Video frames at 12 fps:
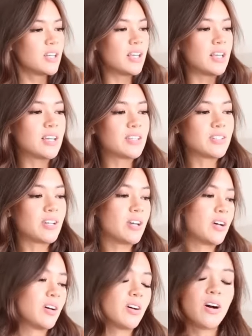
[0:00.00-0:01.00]
and
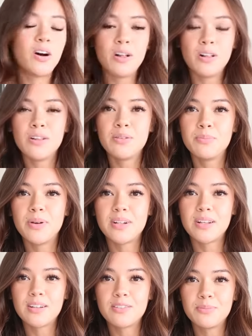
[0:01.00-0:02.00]
all
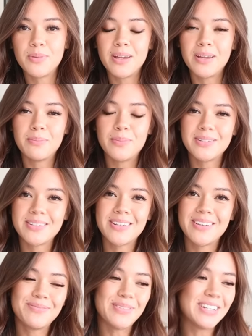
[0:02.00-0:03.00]
money out of my bank
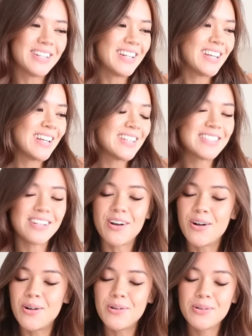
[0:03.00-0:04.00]
account. But it's
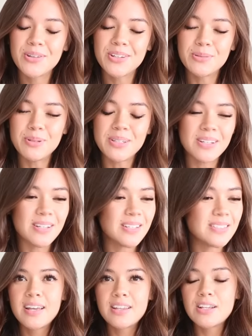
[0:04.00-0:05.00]
all good
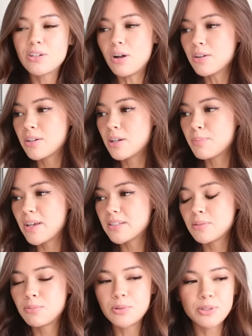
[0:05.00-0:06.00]
because these are all gonna make
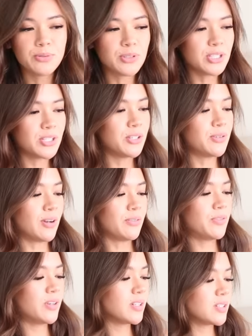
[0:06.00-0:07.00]
some really, really cute
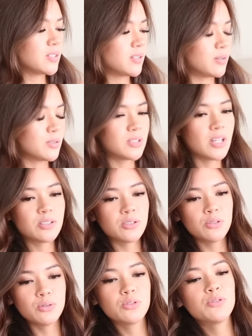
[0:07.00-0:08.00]
outfits. So stay
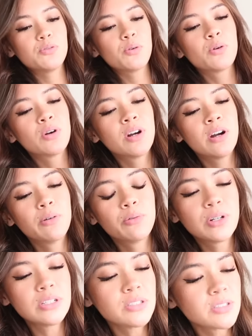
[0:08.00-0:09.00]
tuned for
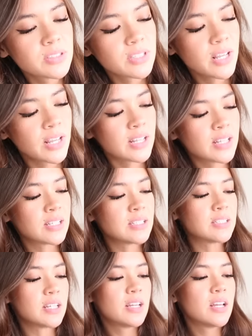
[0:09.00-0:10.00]
reels
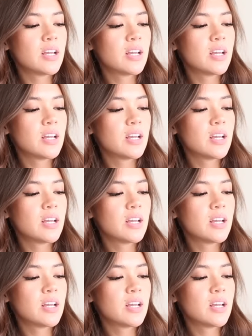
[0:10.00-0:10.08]
and